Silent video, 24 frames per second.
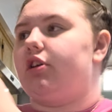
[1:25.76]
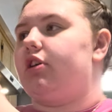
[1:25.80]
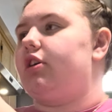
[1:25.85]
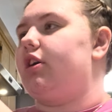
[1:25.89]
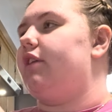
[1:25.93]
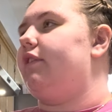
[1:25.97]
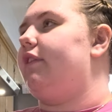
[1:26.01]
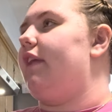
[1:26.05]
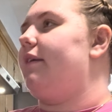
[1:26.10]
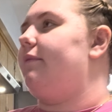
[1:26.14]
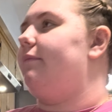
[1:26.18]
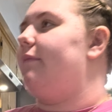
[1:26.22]
look
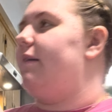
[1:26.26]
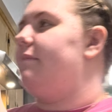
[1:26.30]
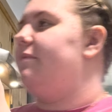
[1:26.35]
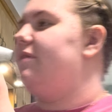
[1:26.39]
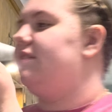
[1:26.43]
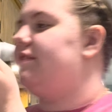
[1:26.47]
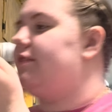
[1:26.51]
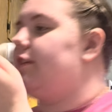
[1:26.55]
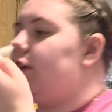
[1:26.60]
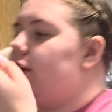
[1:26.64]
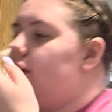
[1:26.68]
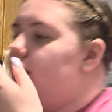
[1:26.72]
good. Like, let me
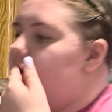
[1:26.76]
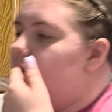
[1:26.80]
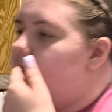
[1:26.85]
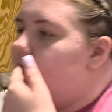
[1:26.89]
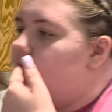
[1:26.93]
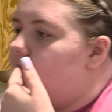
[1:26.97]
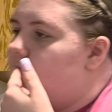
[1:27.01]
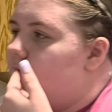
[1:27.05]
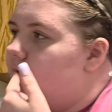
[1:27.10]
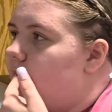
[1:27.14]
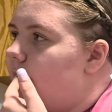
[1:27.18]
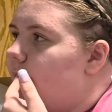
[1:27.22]
see.
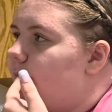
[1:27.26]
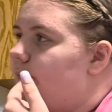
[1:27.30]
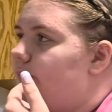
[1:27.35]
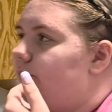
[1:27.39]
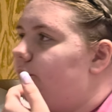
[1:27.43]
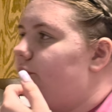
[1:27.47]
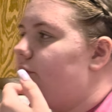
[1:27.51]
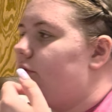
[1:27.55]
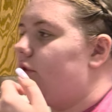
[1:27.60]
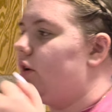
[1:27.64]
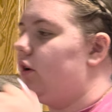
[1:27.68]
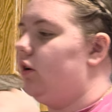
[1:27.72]

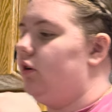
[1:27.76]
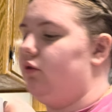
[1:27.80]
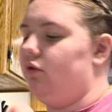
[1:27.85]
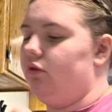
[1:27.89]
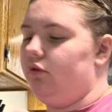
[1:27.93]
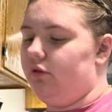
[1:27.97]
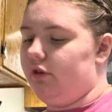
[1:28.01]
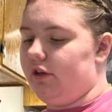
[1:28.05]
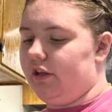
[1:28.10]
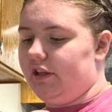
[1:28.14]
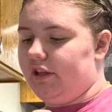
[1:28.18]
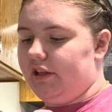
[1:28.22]

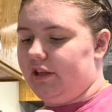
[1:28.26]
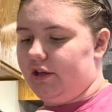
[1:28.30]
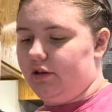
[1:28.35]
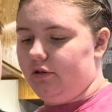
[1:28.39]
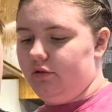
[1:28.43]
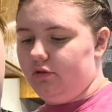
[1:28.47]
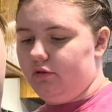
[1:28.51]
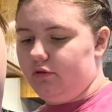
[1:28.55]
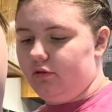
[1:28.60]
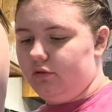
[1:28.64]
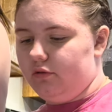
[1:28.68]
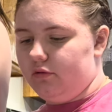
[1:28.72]
Ooh,
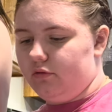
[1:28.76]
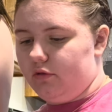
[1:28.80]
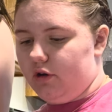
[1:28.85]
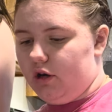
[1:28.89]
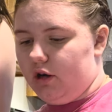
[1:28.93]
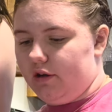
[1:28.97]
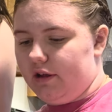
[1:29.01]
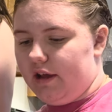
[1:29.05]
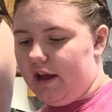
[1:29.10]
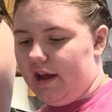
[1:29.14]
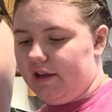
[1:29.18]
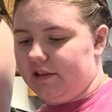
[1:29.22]
cute.
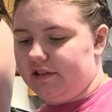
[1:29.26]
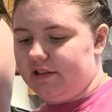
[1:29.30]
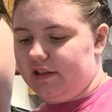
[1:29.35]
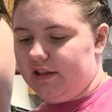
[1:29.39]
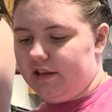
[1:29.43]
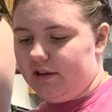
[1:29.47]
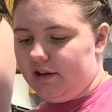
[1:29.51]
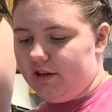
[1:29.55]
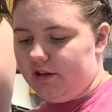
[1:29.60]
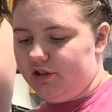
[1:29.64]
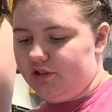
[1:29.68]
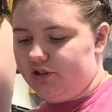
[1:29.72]
Oh yeah, I
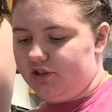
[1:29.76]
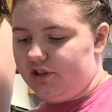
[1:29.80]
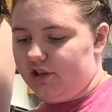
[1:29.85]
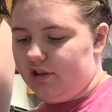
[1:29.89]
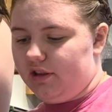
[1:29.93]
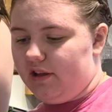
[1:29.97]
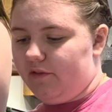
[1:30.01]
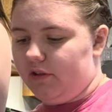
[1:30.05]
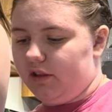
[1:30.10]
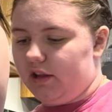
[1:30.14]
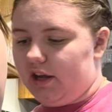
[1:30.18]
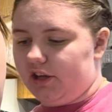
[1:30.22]
see it. You still
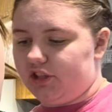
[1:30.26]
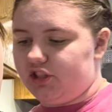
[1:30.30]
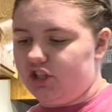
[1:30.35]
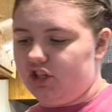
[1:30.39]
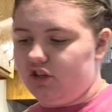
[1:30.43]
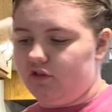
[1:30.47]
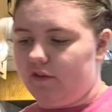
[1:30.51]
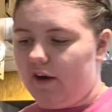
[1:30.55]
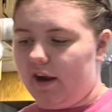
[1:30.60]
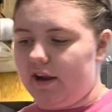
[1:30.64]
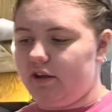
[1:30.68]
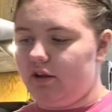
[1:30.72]
have a lot to
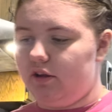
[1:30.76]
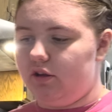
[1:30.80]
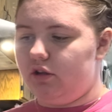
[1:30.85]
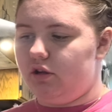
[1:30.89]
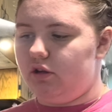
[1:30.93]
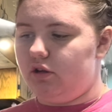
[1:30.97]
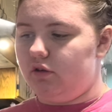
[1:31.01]
do, right?